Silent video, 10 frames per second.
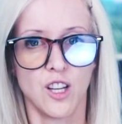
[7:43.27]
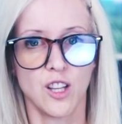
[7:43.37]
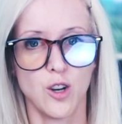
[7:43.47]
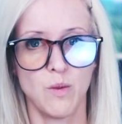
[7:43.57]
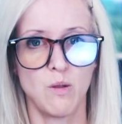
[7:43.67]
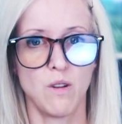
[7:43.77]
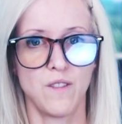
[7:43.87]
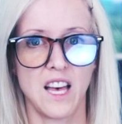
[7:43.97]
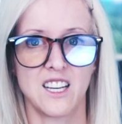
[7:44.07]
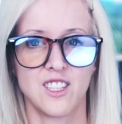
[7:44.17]
Lumen
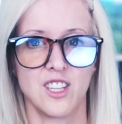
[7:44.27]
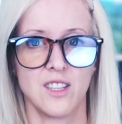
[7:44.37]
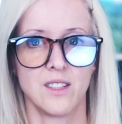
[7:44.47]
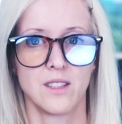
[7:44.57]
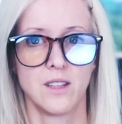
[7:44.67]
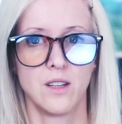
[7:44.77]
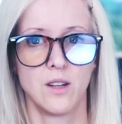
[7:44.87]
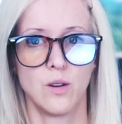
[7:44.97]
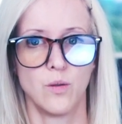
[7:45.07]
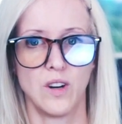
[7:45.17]
reflections,
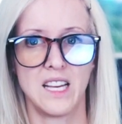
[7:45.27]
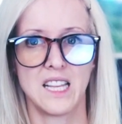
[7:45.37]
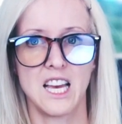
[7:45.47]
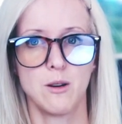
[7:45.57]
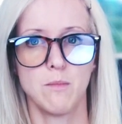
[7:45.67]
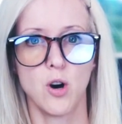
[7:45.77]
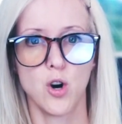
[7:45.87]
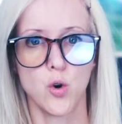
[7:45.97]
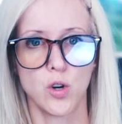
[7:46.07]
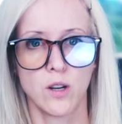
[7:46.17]
ray light
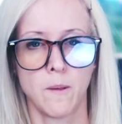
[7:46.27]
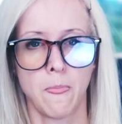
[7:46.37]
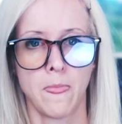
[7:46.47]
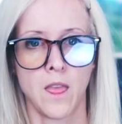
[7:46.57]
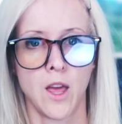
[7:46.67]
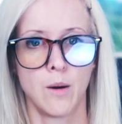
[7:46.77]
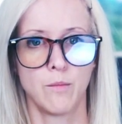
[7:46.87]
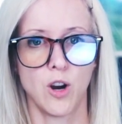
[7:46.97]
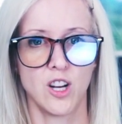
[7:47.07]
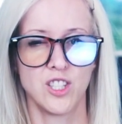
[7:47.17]
mode,
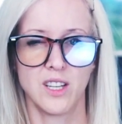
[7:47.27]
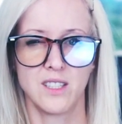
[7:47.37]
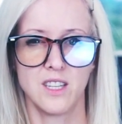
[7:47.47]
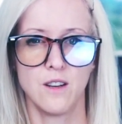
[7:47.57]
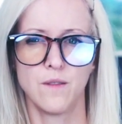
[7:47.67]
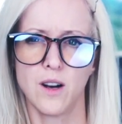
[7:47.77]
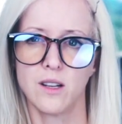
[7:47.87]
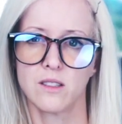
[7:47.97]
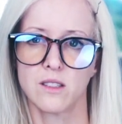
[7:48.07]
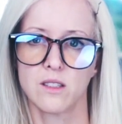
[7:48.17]
project
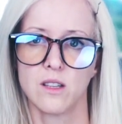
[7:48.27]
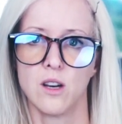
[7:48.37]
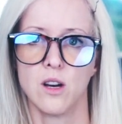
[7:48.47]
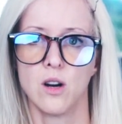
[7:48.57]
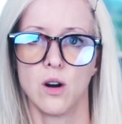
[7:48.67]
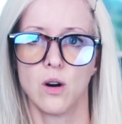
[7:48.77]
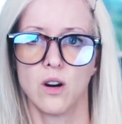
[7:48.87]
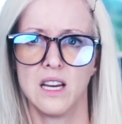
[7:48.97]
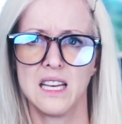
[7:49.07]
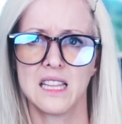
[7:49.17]
defaults,
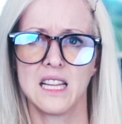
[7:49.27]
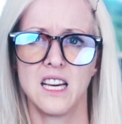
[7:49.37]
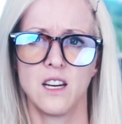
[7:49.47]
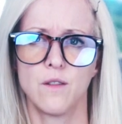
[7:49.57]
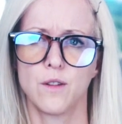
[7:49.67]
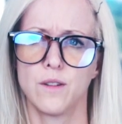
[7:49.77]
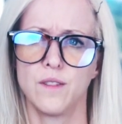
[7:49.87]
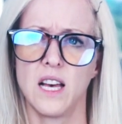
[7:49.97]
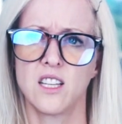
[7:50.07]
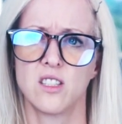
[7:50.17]
or hit lighting for
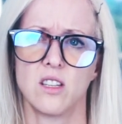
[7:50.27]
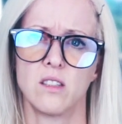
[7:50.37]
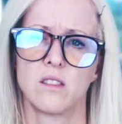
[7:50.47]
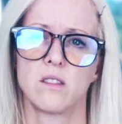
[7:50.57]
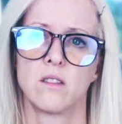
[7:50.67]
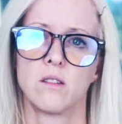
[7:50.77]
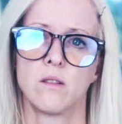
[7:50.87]
reflections.